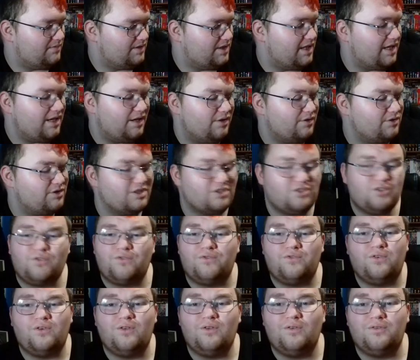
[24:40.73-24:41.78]
Yeah, such a
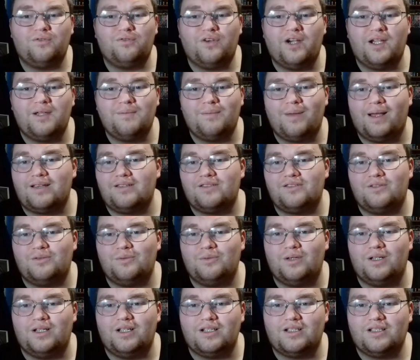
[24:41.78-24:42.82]
full frame
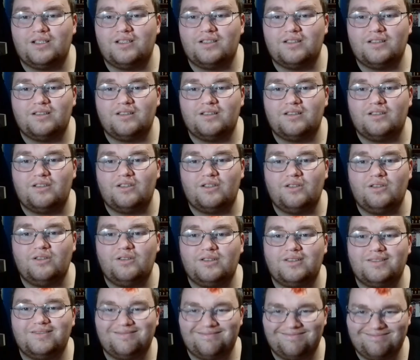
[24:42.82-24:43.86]
masterwork, you
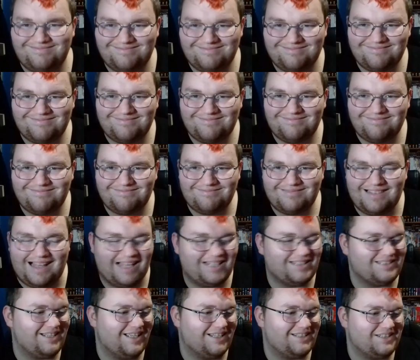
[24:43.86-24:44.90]
know?
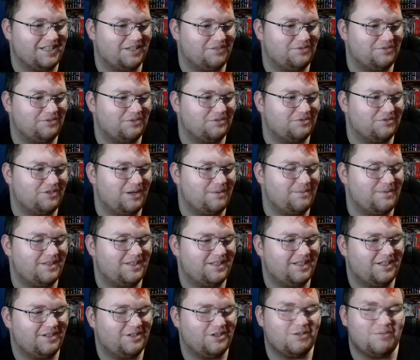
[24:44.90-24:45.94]
I had to get full frame in
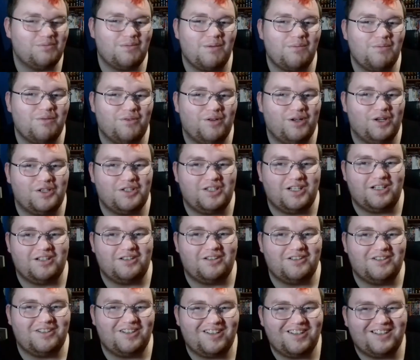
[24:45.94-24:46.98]
there. I couldn't remember if I did
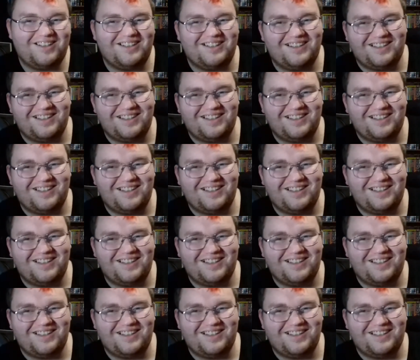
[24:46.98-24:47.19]
or not.